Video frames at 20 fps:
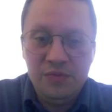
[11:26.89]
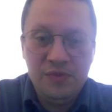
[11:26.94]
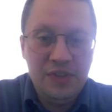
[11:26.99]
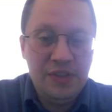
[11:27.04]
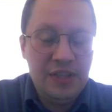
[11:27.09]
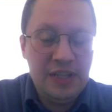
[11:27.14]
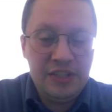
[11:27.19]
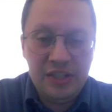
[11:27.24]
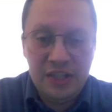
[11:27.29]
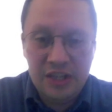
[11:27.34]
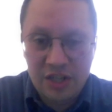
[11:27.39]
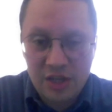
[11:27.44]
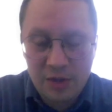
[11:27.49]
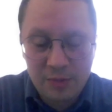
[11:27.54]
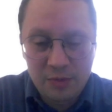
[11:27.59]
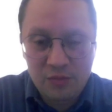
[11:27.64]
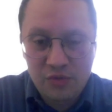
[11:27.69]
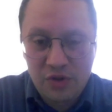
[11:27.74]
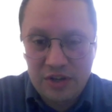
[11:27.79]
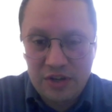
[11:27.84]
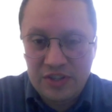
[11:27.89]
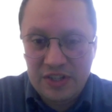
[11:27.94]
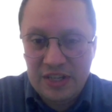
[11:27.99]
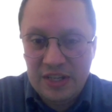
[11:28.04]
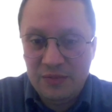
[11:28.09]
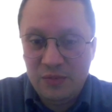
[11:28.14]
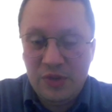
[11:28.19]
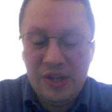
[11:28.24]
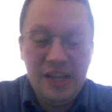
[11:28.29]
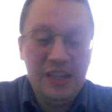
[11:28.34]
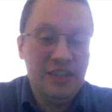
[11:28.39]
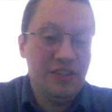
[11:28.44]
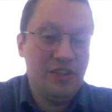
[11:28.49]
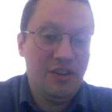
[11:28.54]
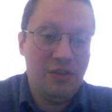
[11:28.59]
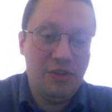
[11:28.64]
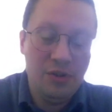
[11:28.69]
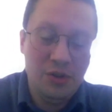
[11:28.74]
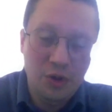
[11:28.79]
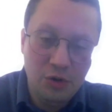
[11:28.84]
the next incoming president. We got to
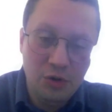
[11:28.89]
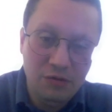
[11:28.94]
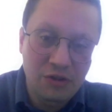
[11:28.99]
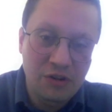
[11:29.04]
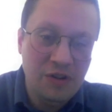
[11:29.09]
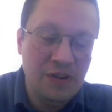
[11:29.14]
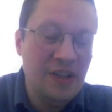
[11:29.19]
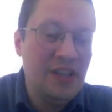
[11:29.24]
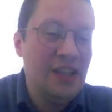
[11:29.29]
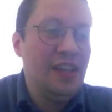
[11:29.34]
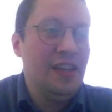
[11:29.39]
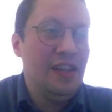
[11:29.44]
start all over.